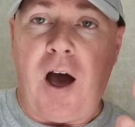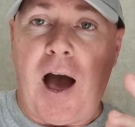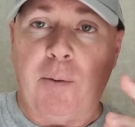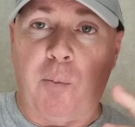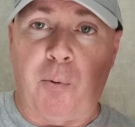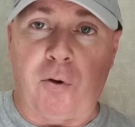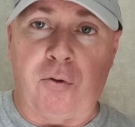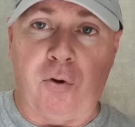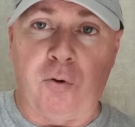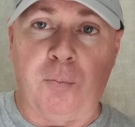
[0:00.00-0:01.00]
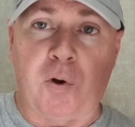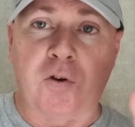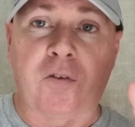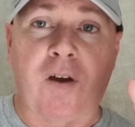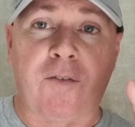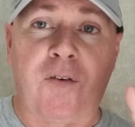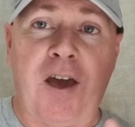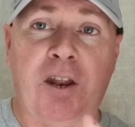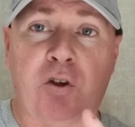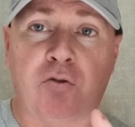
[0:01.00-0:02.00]
I will book through them because I've got a
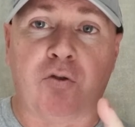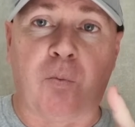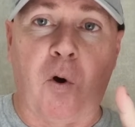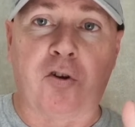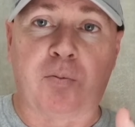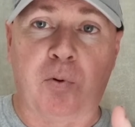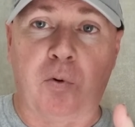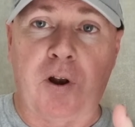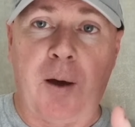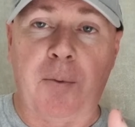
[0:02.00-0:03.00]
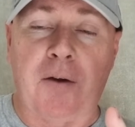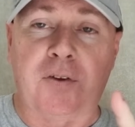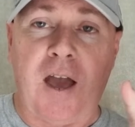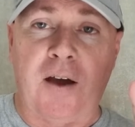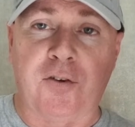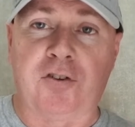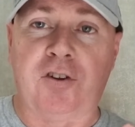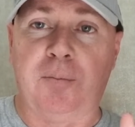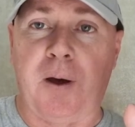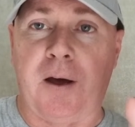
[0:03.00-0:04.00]
very good rewards program. If you ever
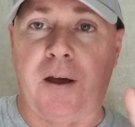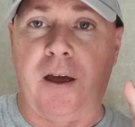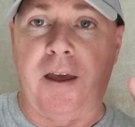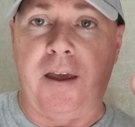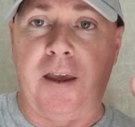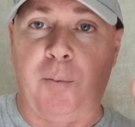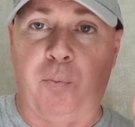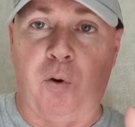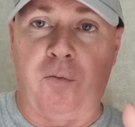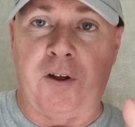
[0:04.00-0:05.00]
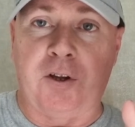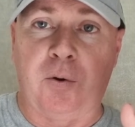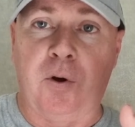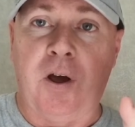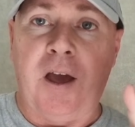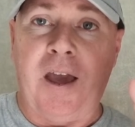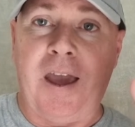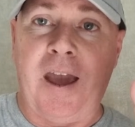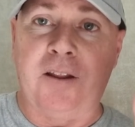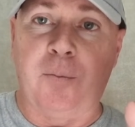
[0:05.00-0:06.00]
seen my airport video
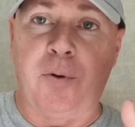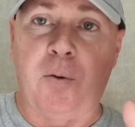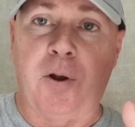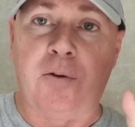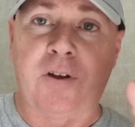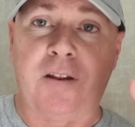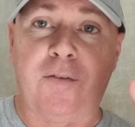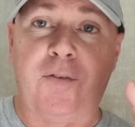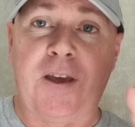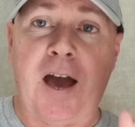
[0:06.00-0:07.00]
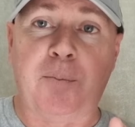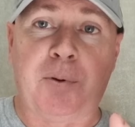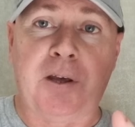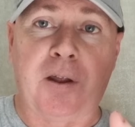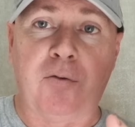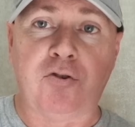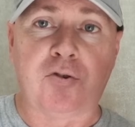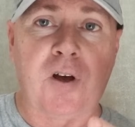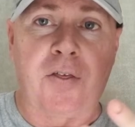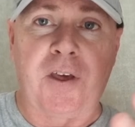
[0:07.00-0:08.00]
at Edinburgh when I was in the VIP
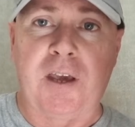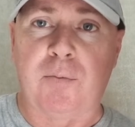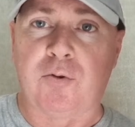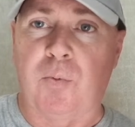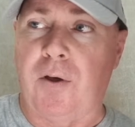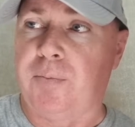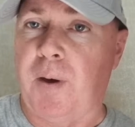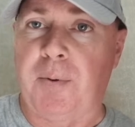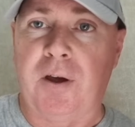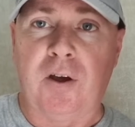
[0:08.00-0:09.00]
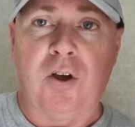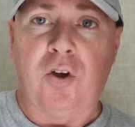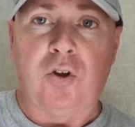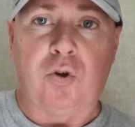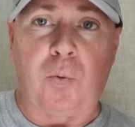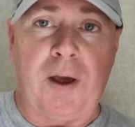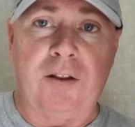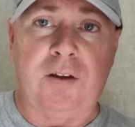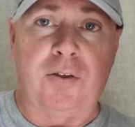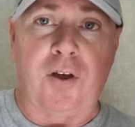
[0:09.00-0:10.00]
lounge, I think it was worth maybe
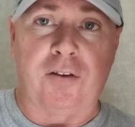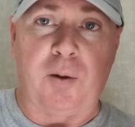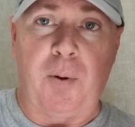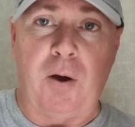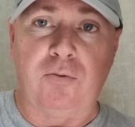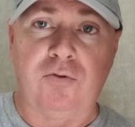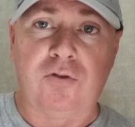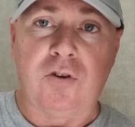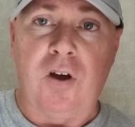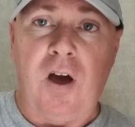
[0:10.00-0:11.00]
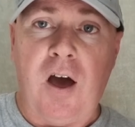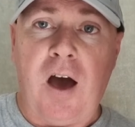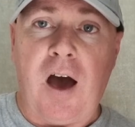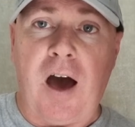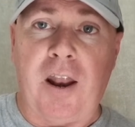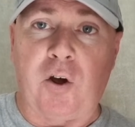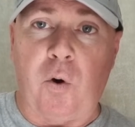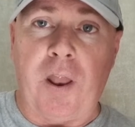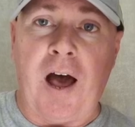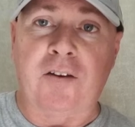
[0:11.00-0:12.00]
£20-30, and I
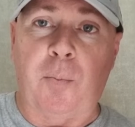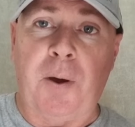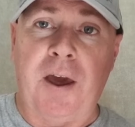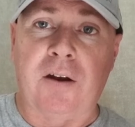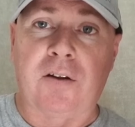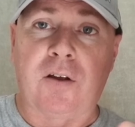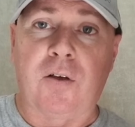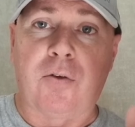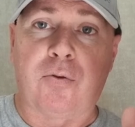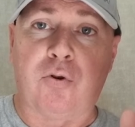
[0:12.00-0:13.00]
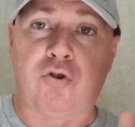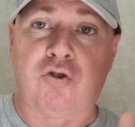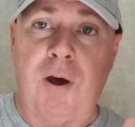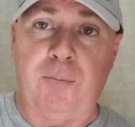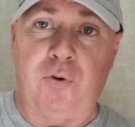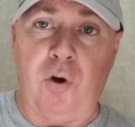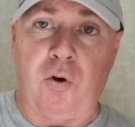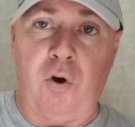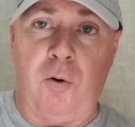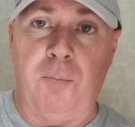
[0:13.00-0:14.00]
got that as a perk through
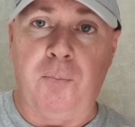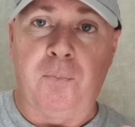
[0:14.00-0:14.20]
trip.com.